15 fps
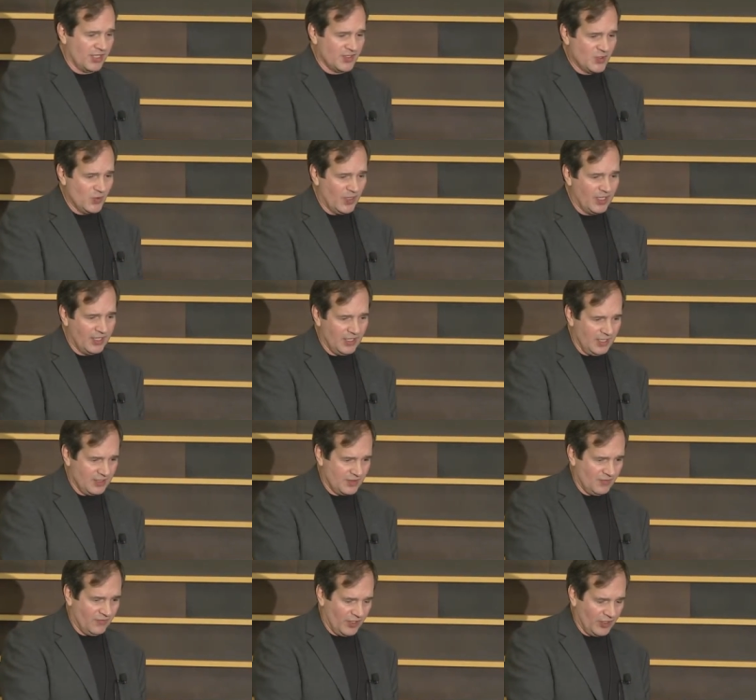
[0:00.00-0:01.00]
is doing, is
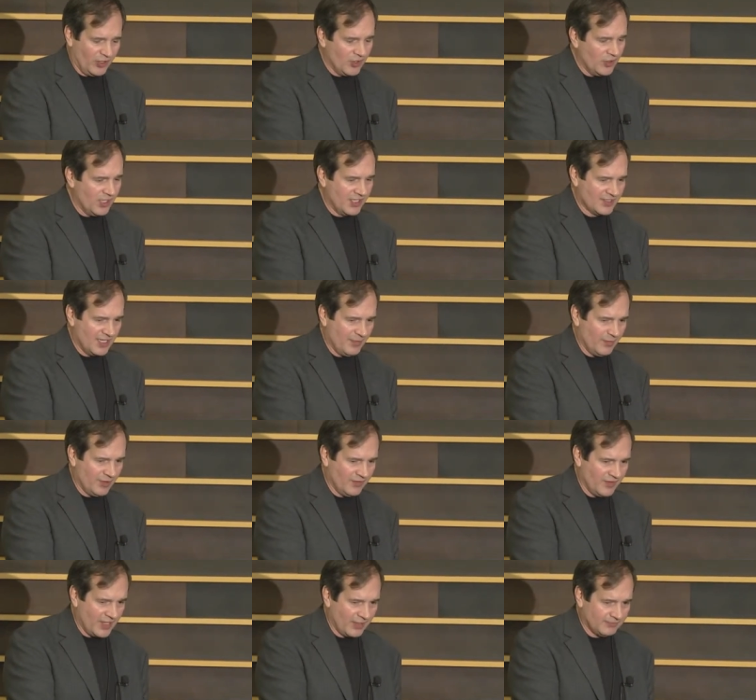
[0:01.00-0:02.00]
a very good example
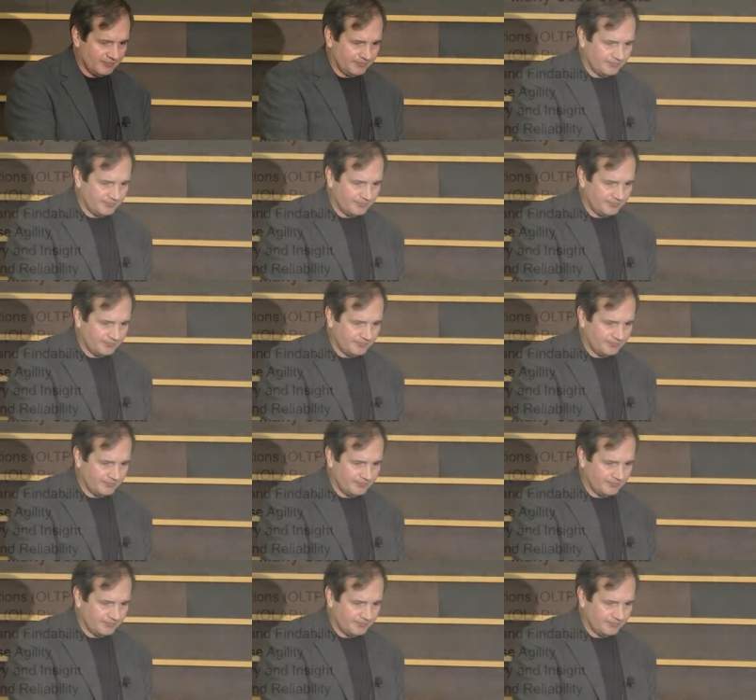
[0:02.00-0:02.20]
of that.